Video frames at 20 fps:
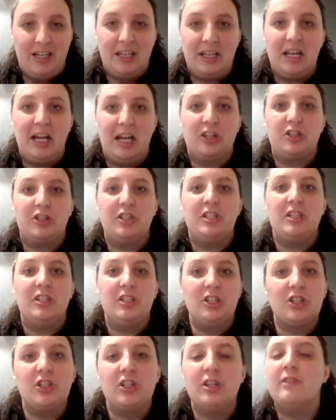And actually the
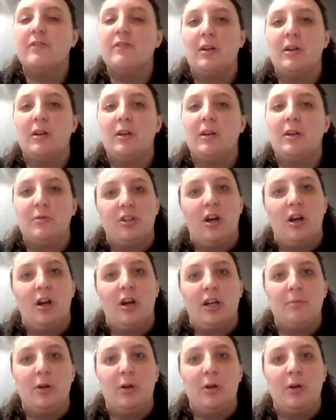initiative I was
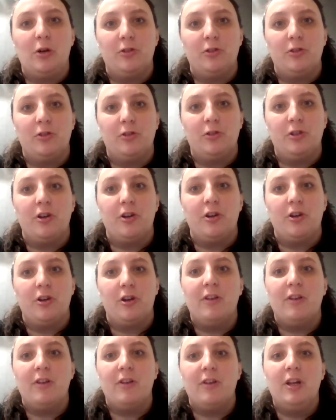talking about earlier
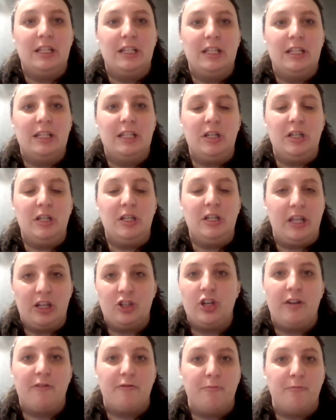of this being like a
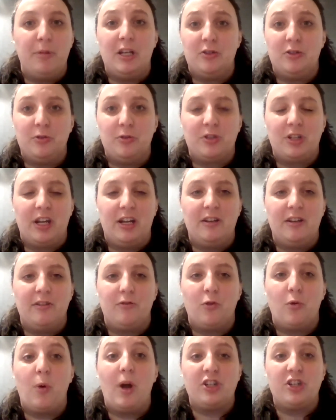Jeff Bezos kind
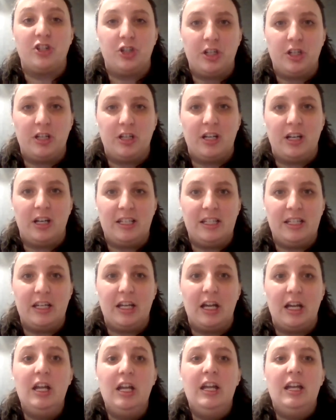of question and
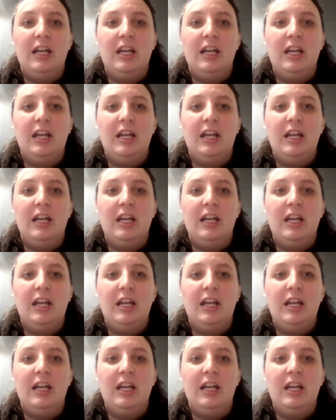idea